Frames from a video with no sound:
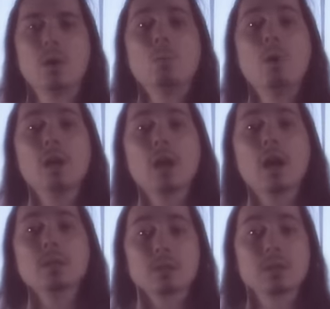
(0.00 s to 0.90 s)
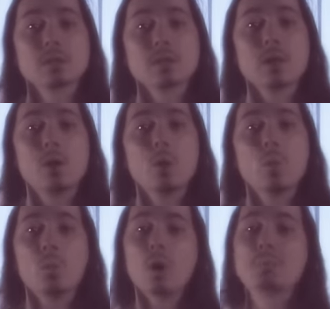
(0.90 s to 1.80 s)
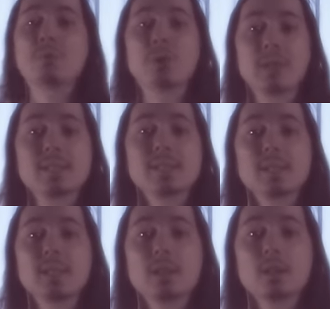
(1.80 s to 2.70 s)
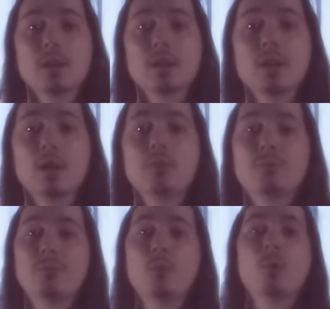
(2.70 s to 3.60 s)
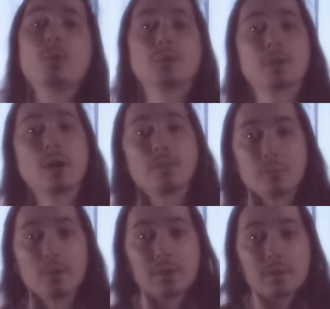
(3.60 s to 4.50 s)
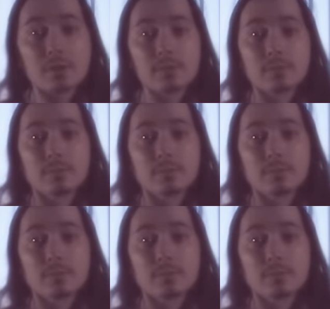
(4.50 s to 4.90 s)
while others were protesting for the government,